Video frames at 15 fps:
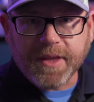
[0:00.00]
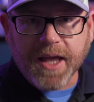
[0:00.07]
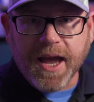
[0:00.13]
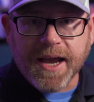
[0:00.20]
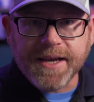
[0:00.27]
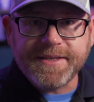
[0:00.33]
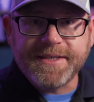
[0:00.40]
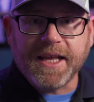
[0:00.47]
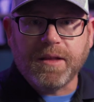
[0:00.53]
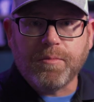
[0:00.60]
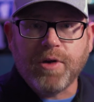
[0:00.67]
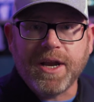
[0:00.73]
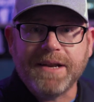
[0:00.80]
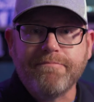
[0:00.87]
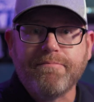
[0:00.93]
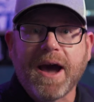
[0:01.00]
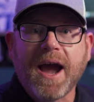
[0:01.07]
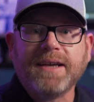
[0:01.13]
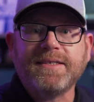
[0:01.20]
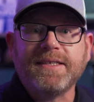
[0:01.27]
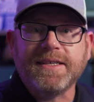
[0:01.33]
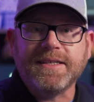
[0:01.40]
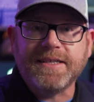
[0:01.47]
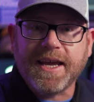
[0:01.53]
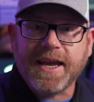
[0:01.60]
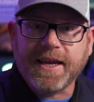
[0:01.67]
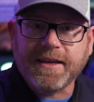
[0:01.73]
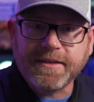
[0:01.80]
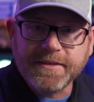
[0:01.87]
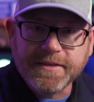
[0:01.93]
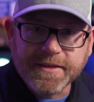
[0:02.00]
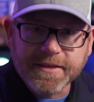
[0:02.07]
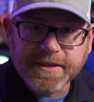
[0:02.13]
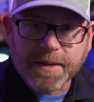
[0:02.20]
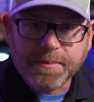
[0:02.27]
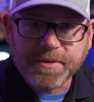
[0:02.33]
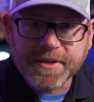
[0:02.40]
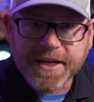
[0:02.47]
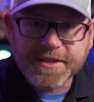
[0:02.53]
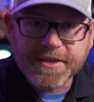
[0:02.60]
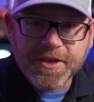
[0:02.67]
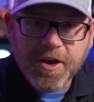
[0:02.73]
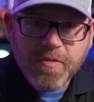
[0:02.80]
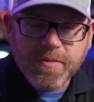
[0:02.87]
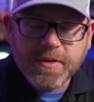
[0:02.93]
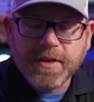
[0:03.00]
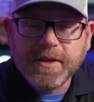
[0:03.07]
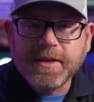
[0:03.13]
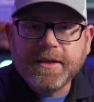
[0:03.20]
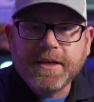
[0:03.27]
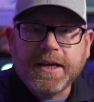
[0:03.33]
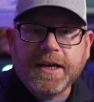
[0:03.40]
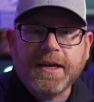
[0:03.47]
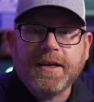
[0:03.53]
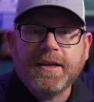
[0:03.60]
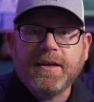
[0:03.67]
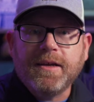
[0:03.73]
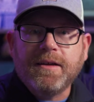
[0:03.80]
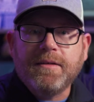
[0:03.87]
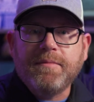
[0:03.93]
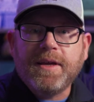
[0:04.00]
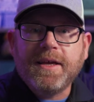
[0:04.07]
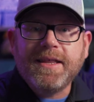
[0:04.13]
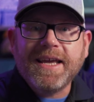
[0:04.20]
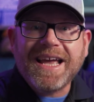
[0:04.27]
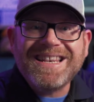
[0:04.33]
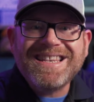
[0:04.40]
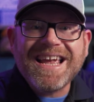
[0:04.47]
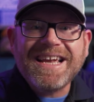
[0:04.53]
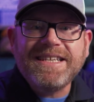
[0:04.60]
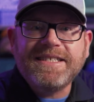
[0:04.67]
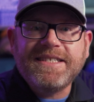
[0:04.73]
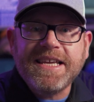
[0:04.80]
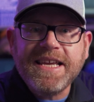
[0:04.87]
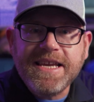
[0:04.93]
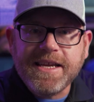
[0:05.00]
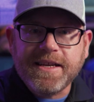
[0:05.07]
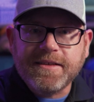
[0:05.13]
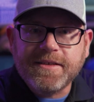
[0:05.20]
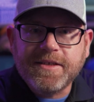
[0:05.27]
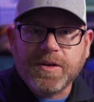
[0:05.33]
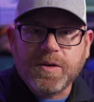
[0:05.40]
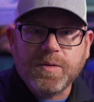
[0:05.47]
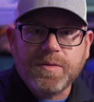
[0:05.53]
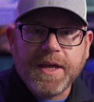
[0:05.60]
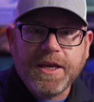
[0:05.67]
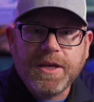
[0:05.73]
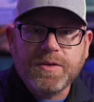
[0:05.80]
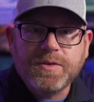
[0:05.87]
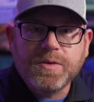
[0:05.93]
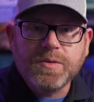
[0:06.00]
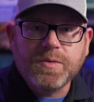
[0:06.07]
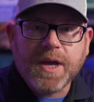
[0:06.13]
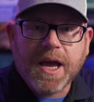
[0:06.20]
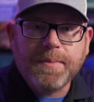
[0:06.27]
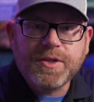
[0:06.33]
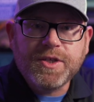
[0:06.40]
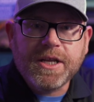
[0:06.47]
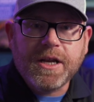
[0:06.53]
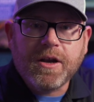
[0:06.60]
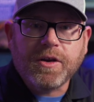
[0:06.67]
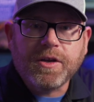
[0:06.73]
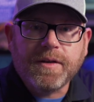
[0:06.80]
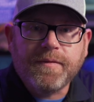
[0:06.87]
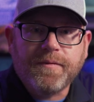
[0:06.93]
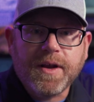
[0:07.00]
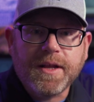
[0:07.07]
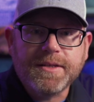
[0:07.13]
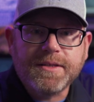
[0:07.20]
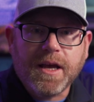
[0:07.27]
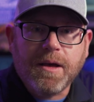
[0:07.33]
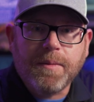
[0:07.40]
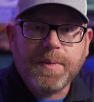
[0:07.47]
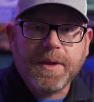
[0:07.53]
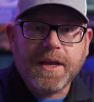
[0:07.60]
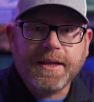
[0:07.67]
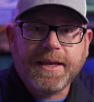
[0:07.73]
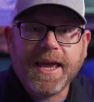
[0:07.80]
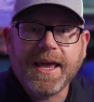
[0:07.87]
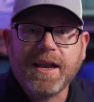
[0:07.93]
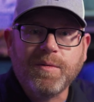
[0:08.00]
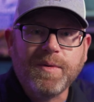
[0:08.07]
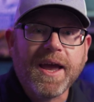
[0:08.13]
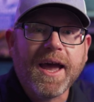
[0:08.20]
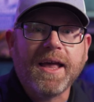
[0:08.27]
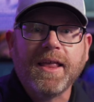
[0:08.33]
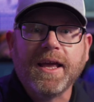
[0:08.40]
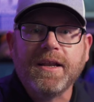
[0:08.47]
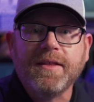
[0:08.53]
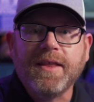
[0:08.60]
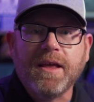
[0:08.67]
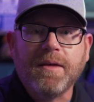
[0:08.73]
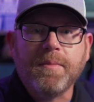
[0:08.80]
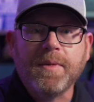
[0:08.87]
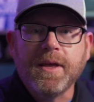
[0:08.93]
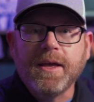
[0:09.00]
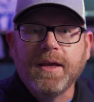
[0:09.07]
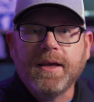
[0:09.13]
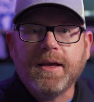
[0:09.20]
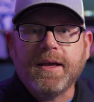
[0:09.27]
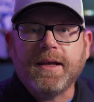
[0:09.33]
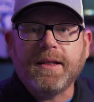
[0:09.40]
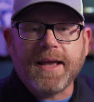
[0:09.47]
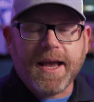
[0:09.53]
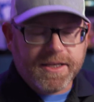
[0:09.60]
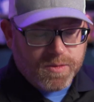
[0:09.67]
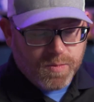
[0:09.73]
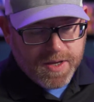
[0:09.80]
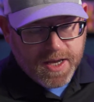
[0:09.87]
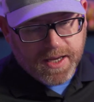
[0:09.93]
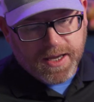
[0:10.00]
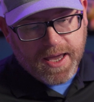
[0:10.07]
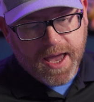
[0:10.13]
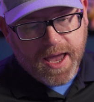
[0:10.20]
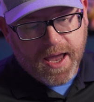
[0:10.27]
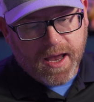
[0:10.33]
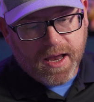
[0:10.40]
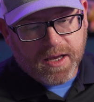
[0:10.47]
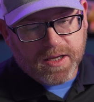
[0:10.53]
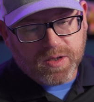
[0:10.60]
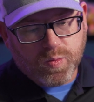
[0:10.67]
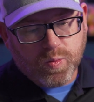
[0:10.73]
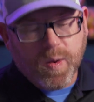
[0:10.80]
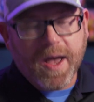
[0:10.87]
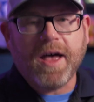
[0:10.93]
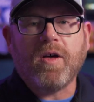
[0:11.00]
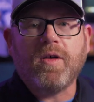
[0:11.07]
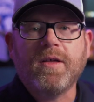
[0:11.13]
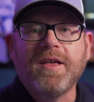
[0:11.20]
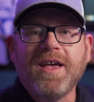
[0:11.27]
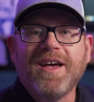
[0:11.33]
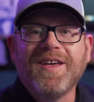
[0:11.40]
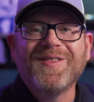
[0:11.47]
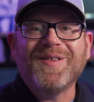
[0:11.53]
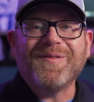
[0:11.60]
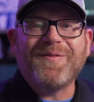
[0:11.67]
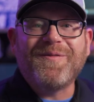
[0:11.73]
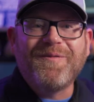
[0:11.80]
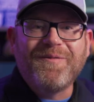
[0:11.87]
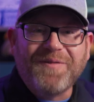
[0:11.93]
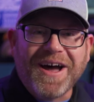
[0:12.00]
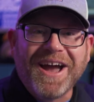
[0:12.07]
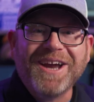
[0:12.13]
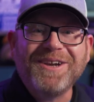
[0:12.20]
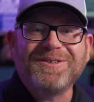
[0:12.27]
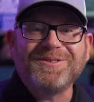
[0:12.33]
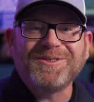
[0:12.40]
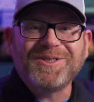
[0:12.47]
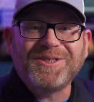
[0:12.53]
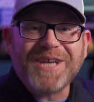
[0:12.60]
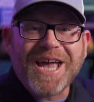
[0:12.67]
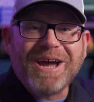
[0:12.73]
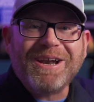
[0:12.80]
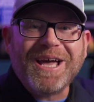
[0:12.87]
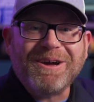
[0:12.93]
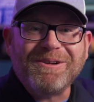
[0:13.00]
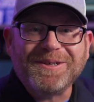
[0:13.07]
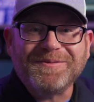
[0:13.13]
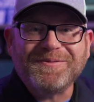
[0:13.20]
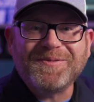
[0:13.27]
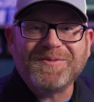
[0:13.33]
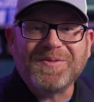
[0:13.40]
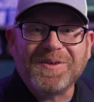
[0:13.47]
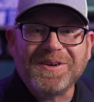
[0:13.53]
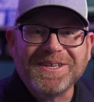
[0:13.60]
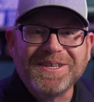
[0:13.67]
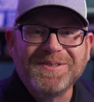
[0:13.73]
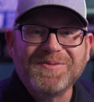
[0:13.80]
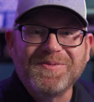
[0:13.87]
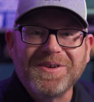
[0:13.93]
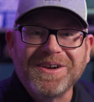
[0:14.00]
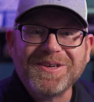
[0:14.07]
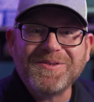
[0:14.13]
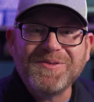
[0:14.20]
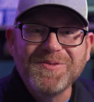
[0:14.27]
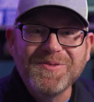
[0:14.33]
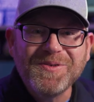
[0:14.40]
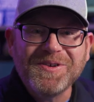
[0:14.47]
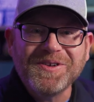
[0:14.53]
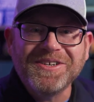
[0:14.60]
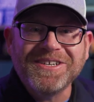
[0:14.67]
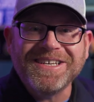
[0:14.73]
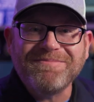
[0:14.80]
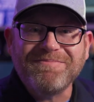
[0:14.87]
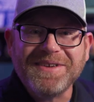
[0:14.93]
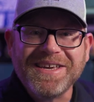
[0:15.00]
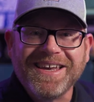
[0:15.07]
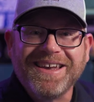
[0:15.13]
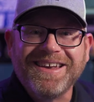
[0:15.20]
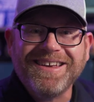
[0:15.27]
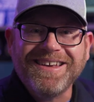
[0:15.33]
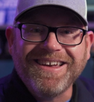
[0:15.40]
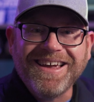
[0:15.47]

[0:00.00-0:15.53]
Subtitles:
I celebrated Boxing Day a couple days ago. They got 19. So thank you to Compugen and our good friends up in Canada. We highlighted them last week as well. The final shout out of 2020. Who could it be?